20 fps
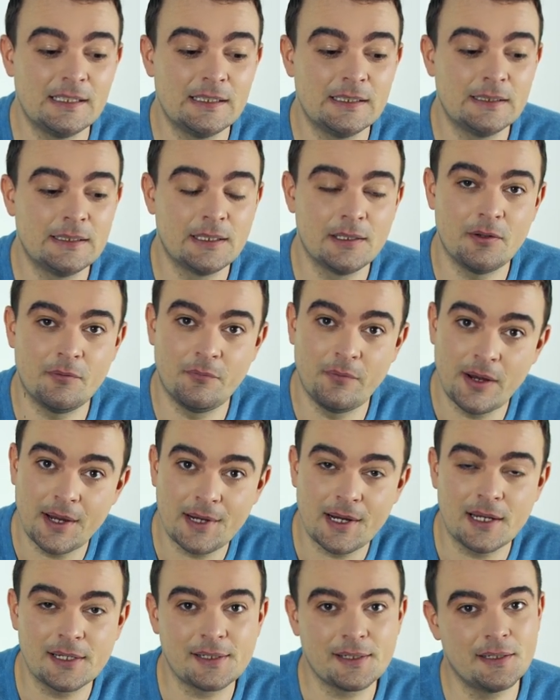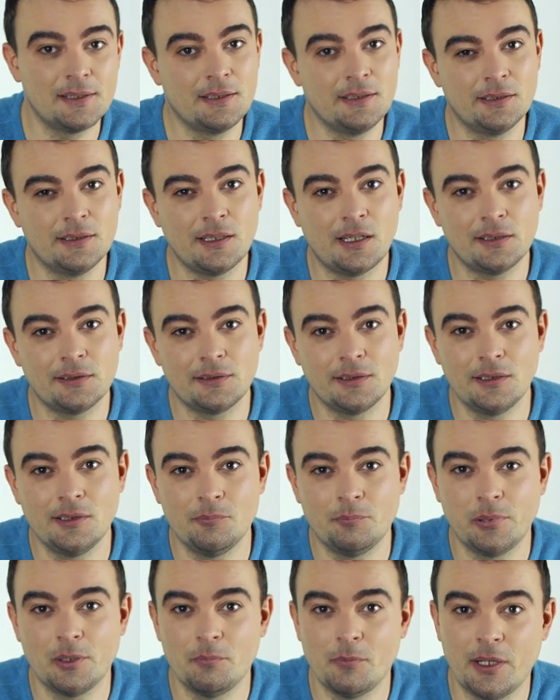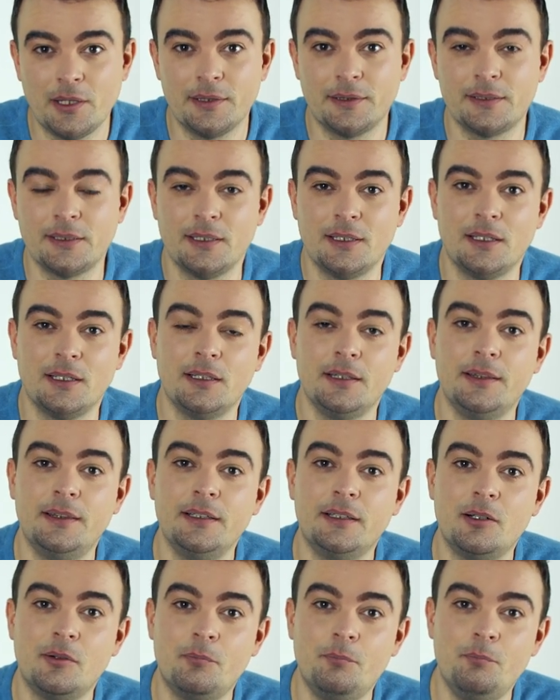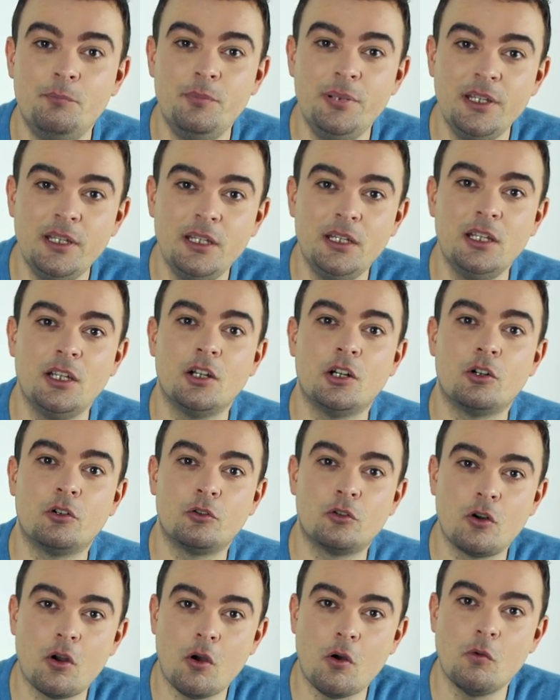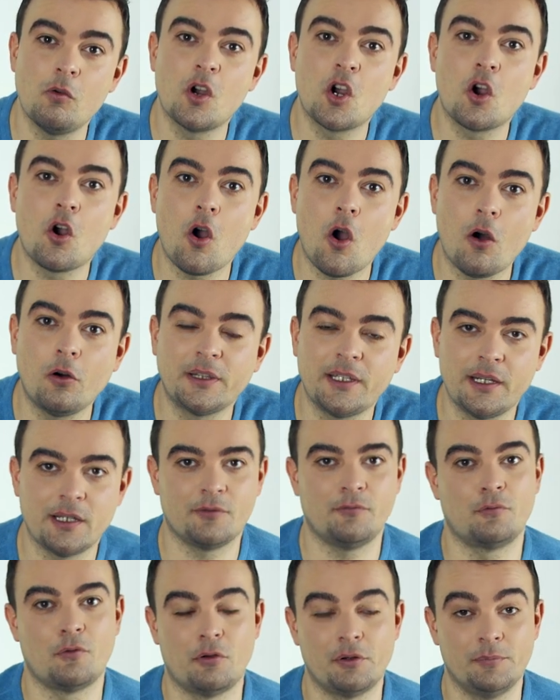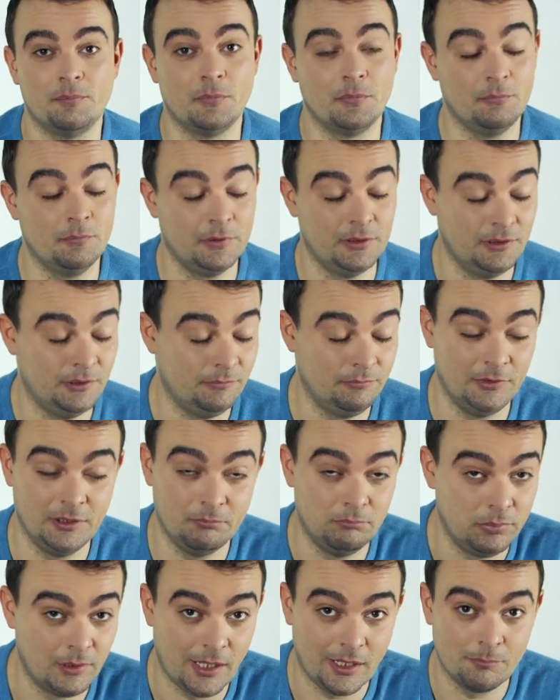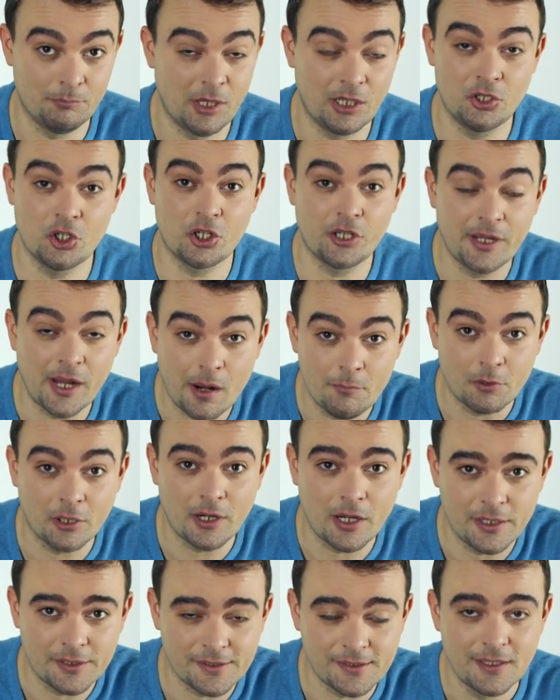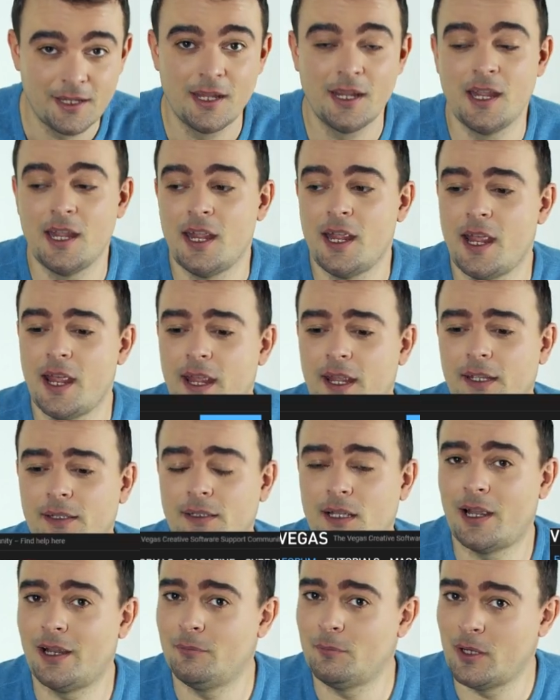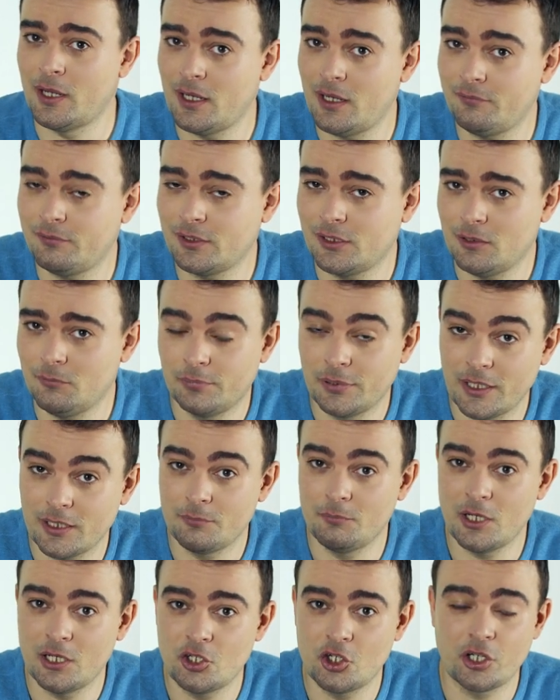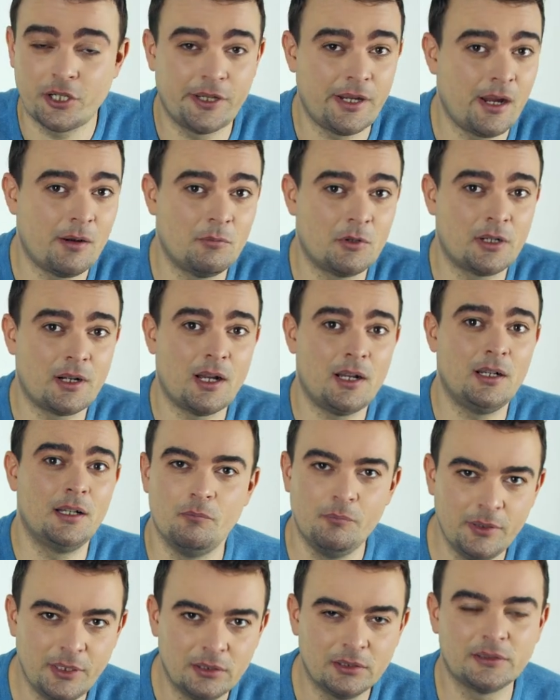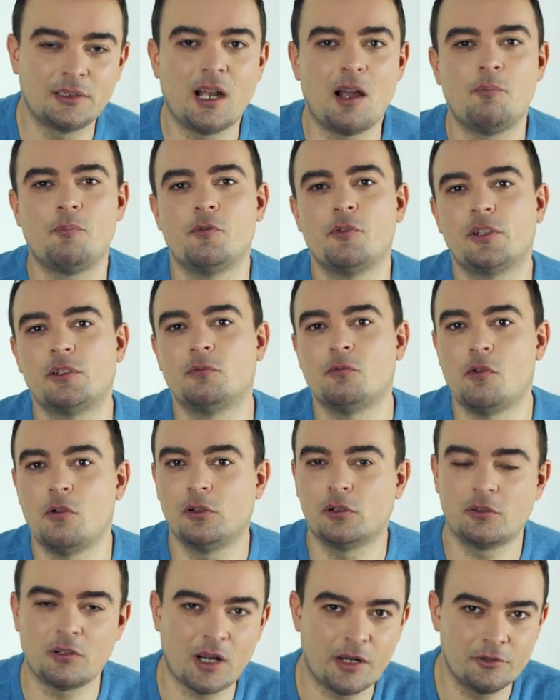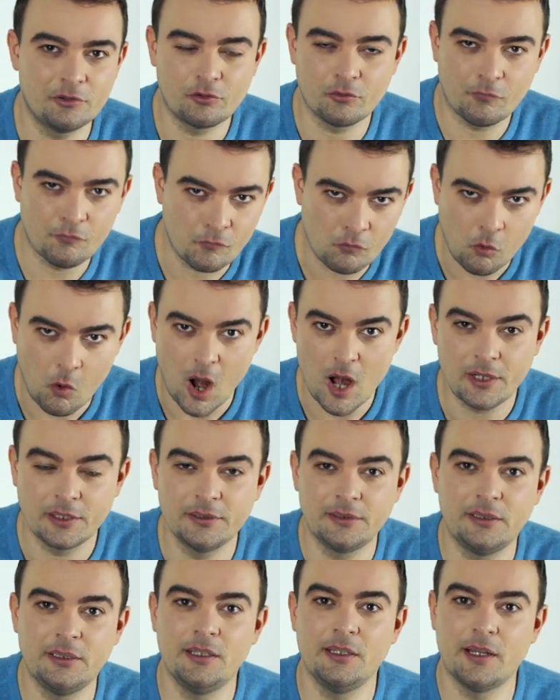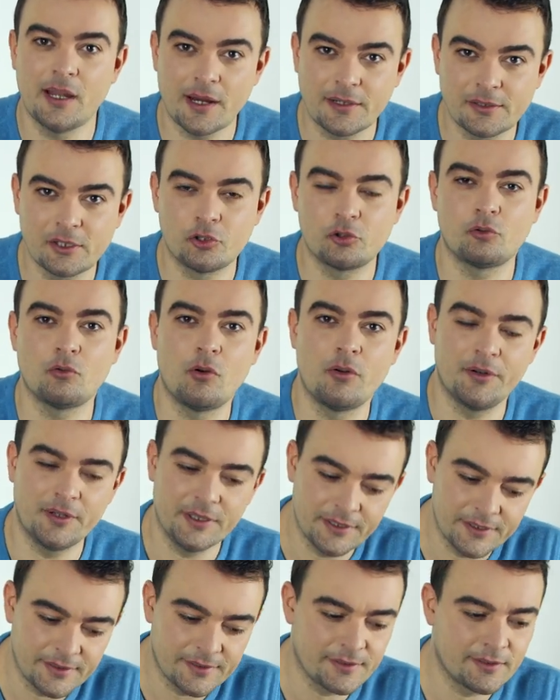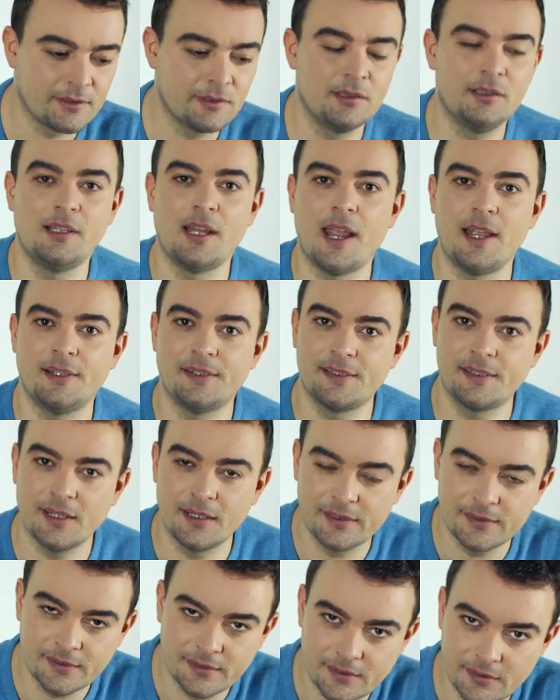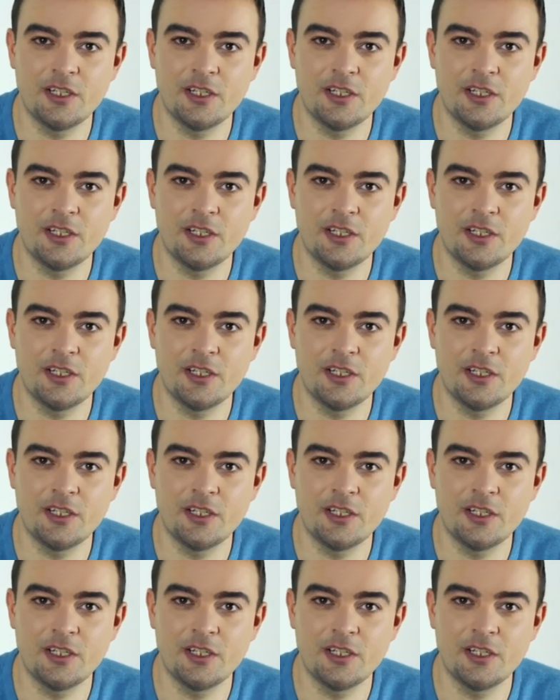the Vegas, it did not implement the BRAW codec for the Blackmagic cameras, and I'm having a Blackmagic camera built up with all kinds of quality accessories, lenses,